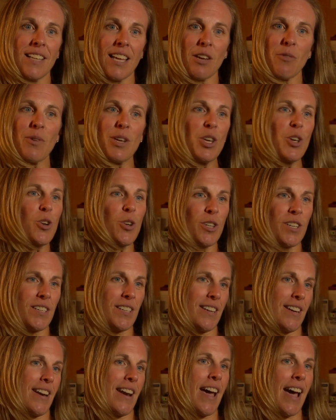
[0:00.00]
like we
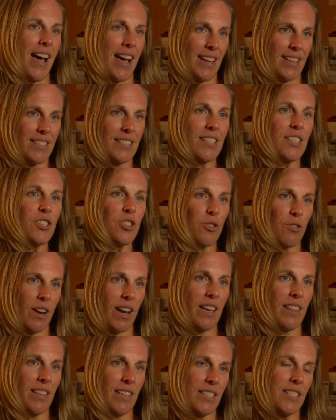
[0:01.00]
couldn't not
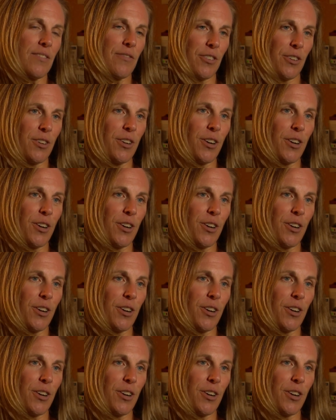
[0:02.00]
try this for